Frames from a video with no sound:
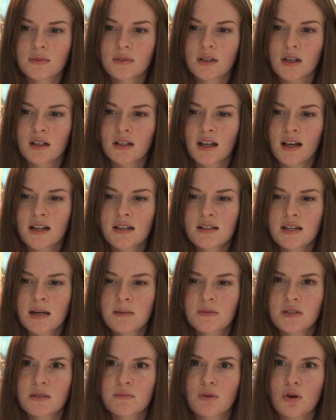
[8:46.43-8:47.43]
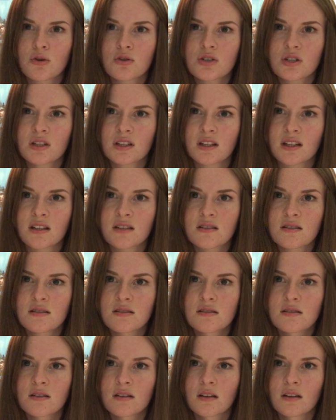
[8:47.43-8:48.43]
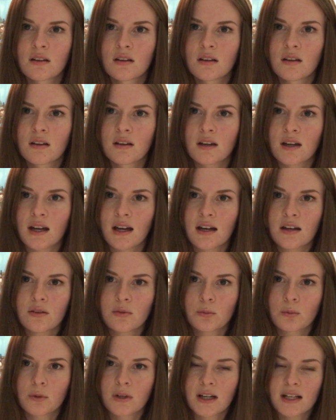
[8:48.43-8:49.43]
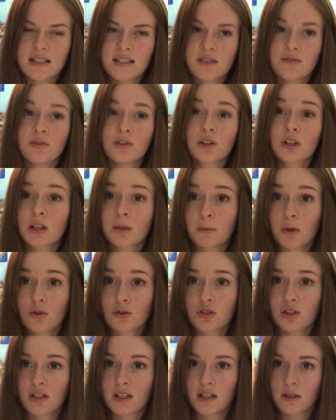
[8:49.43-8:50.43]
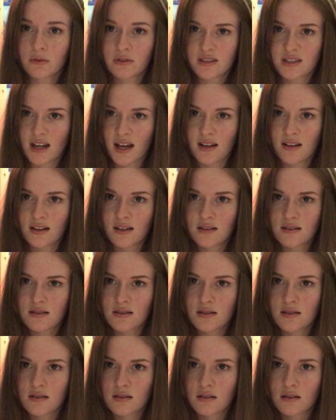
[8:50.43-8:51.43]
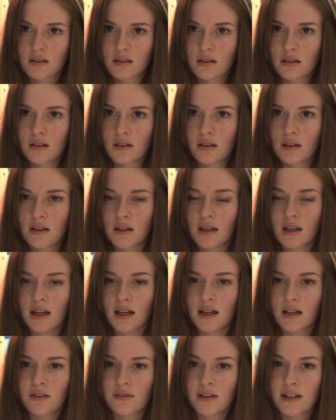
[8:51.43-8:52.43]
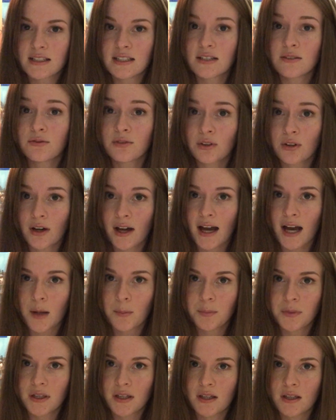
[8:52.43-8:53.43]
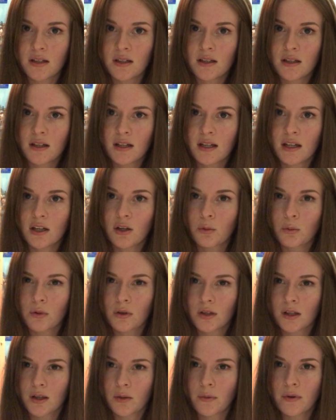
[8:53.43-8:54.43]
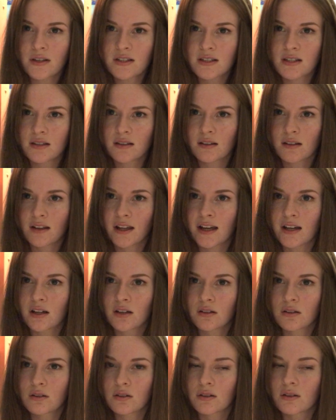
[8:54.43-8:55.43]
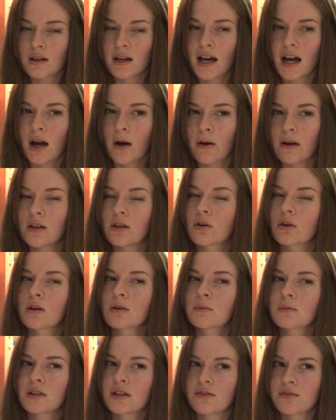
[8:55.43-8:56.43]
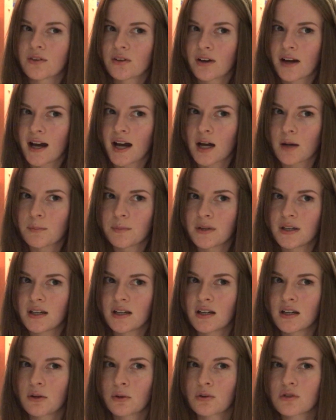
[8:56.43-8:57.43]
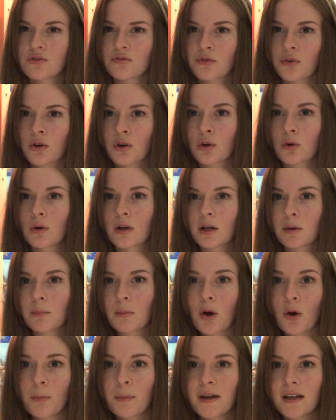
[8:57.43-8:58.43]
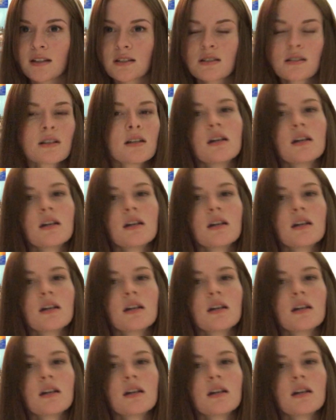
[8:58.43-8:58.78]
a lot of times emotionless. And when I did feel emotion, it was sadness. And if I did feel happy, it really wasn't like how I normally feel happy. It was for a quick moment,